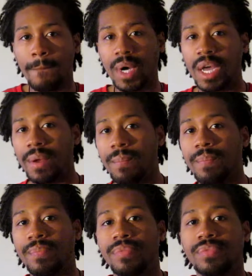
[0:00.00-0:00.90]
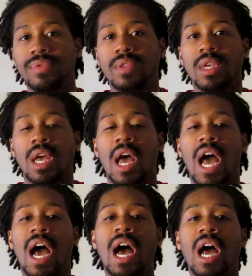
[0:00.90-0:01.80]
But
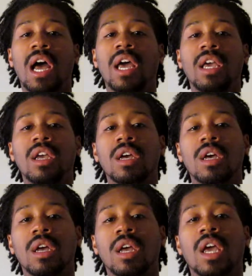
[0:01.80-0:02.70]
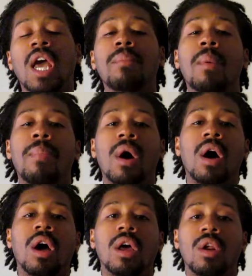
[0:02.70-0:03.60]
I came
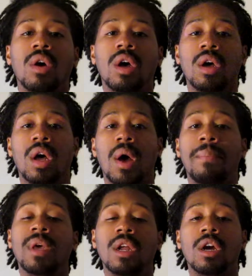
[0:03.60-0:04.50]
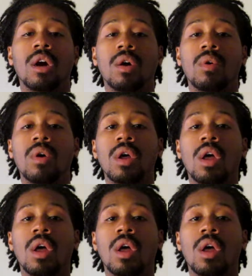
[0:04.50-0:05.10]
upon a bit ago